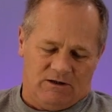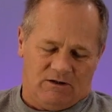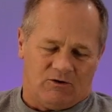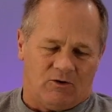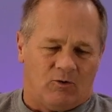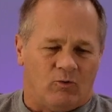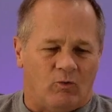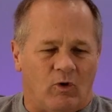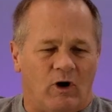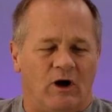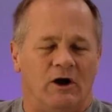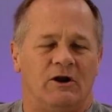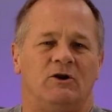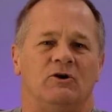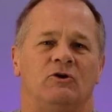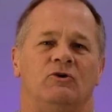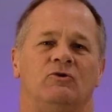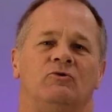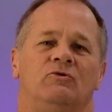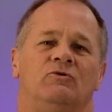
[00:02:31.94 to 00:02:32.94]
the one
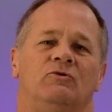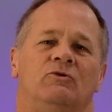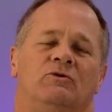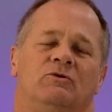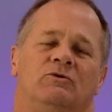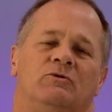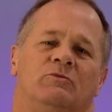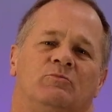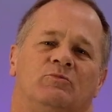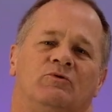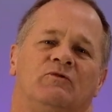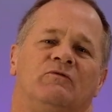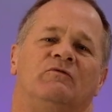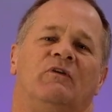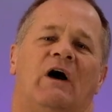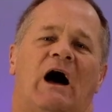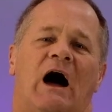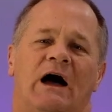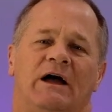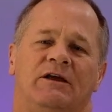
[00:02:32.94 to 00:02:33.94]
who
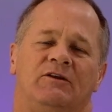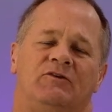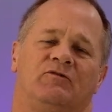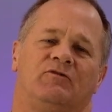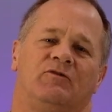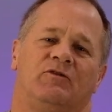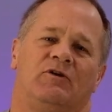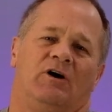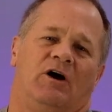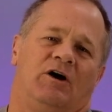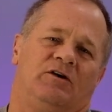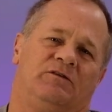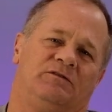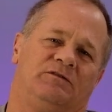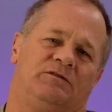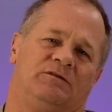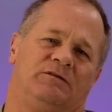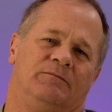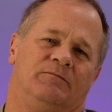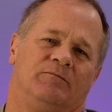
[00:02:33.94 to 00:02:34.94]
provides for
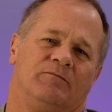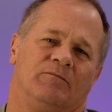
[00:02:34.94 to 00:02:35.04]
us,